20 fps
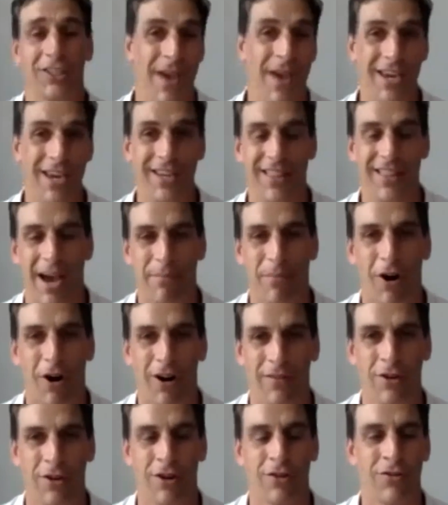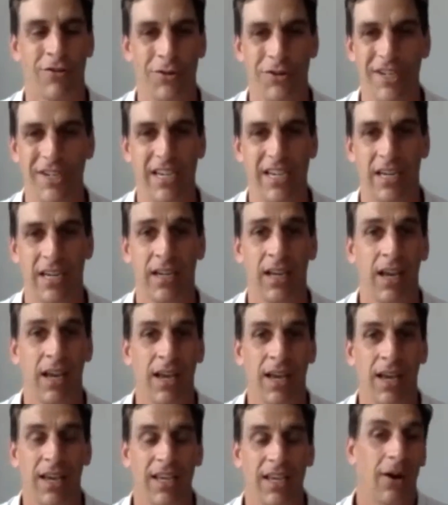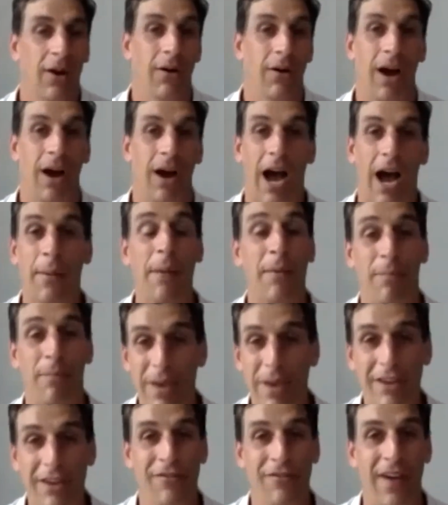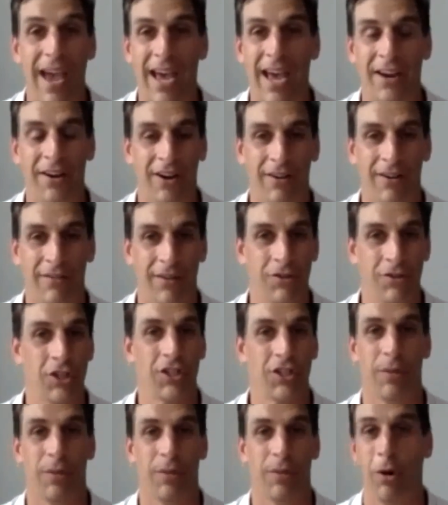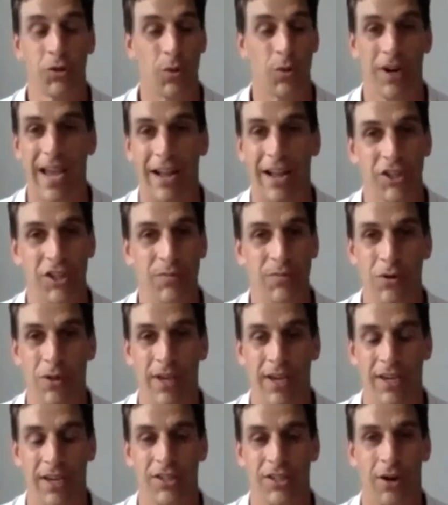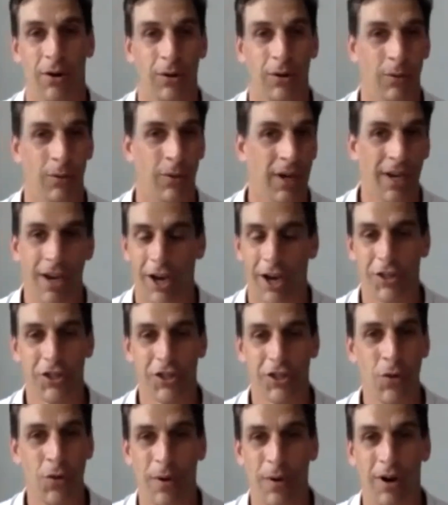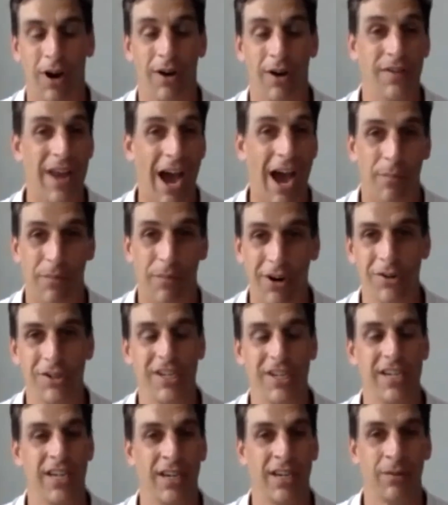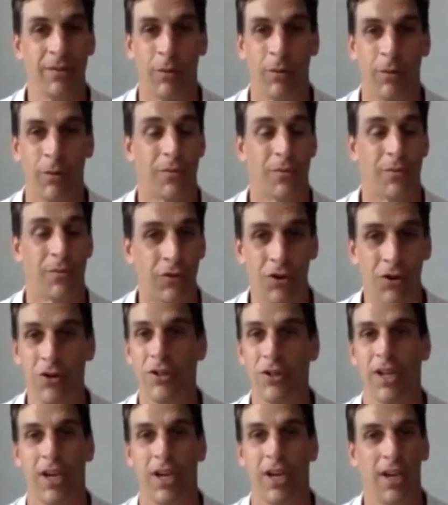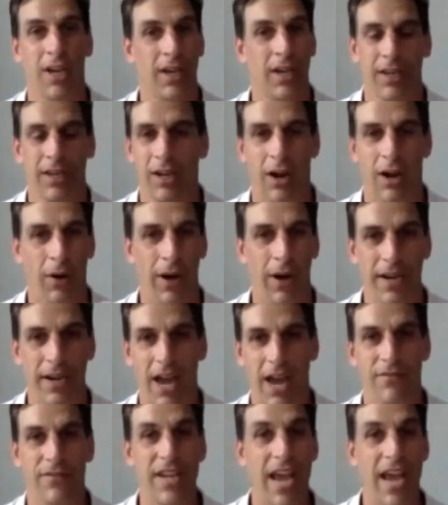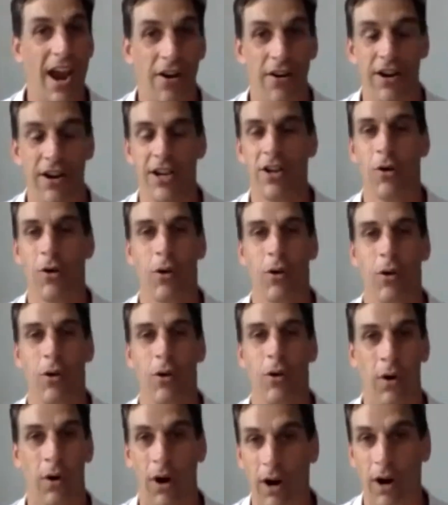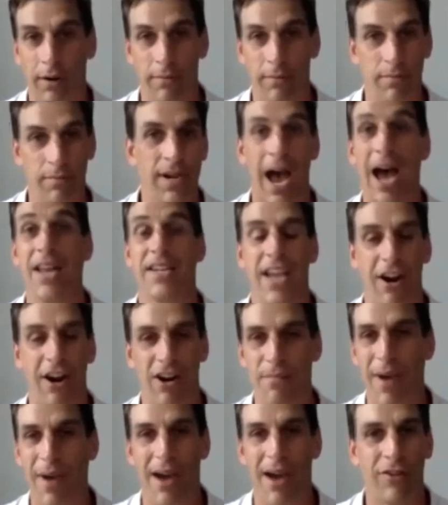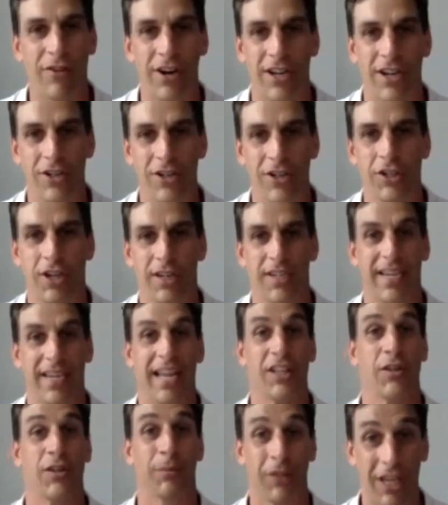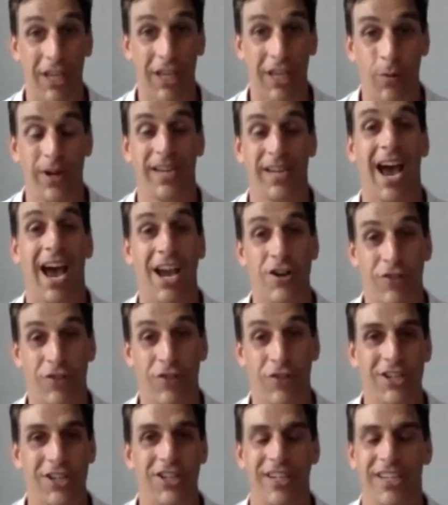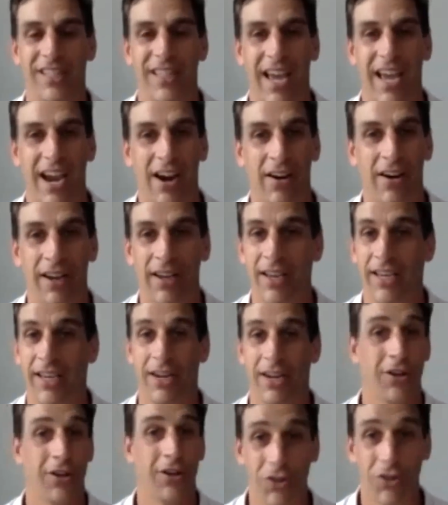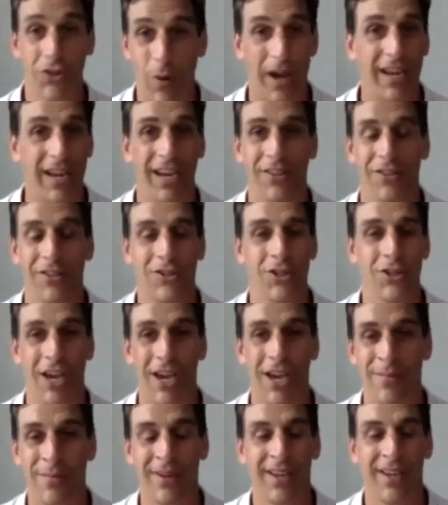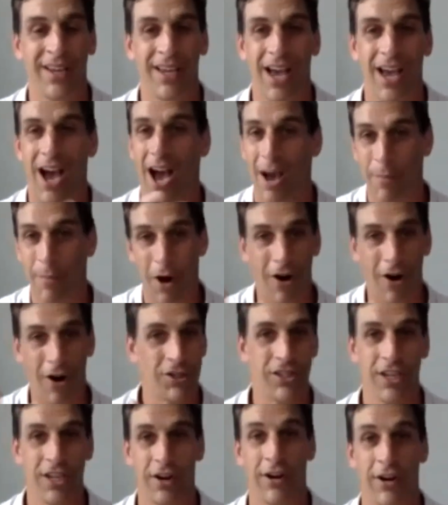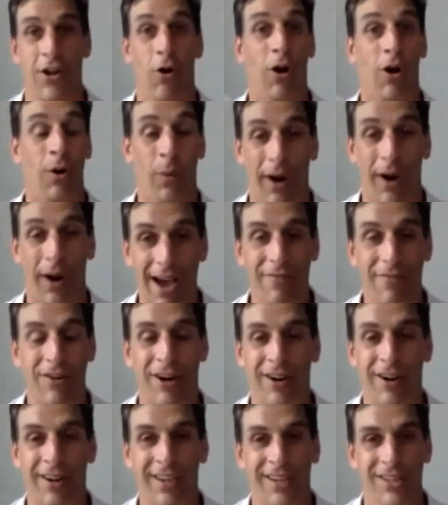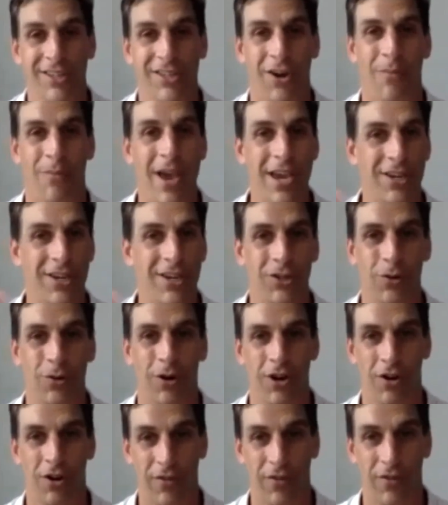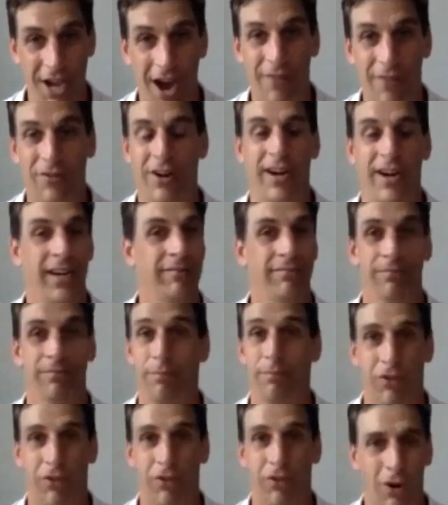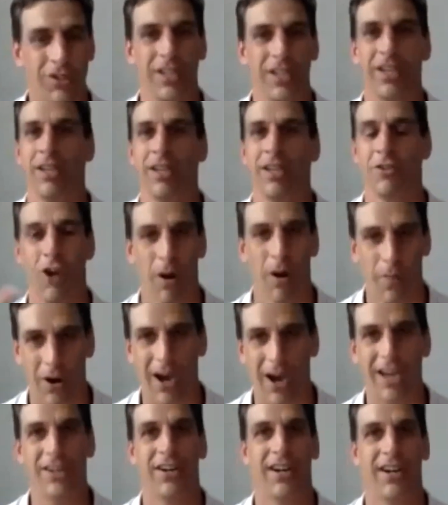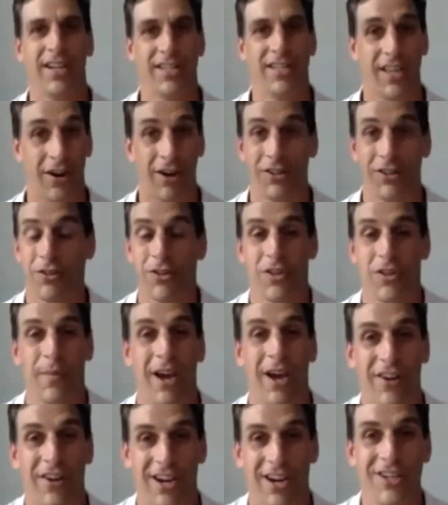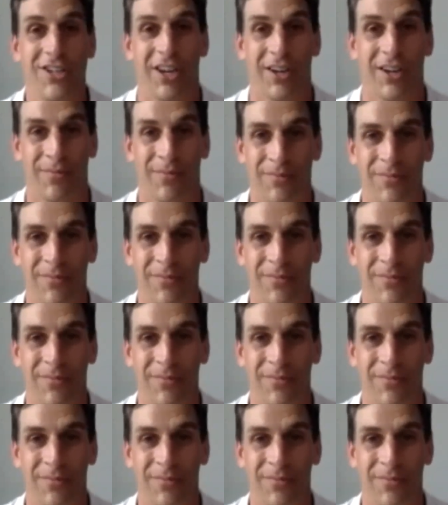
making that part of your routine. I'm a big fan of just a post workout smoothie. So a scoop of now protein with some fruit, any kind of dairy or non dairy beverage to get some liquid and hydration in there. You're sweating in the gym, Orange Theory or wherever. So making sure you're recovering protein, carbohydrates, and also some hydration.